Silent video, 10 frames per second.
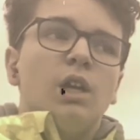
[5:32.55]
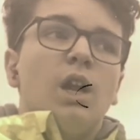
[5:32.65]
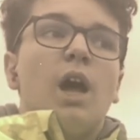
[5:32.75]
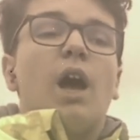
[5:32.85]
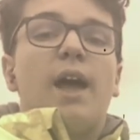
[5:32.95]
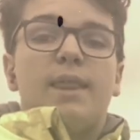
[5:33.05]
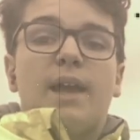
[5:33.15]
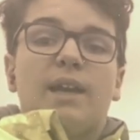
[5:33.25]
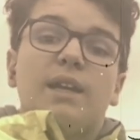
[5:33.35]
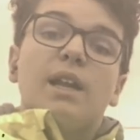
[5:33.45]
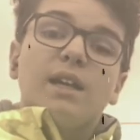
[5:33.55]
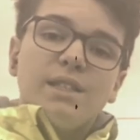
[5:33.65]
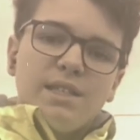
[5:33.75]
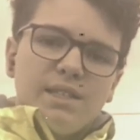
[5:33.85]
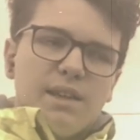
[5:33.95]
And then in
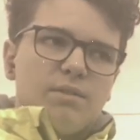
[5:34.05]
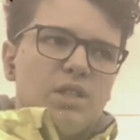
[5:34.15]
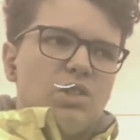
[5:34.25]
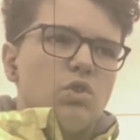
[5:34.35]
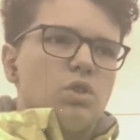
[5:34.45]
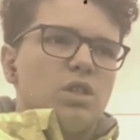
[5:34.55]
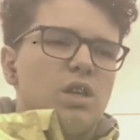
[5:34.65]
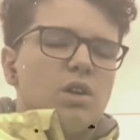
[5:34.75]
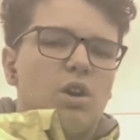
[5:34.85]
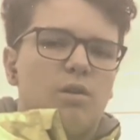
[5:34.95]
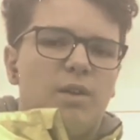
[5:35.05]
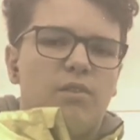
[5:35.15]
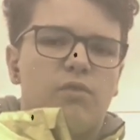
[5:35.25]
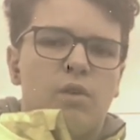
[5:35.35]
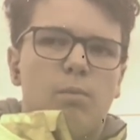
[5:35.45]
1917, due to the economy
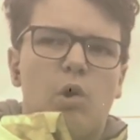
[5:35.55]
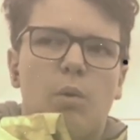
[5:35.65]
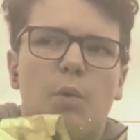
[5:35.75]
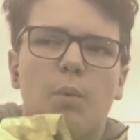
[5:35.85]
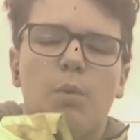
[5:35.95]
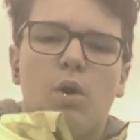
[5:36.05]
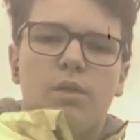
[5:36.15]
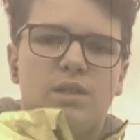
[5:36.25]
from World War I,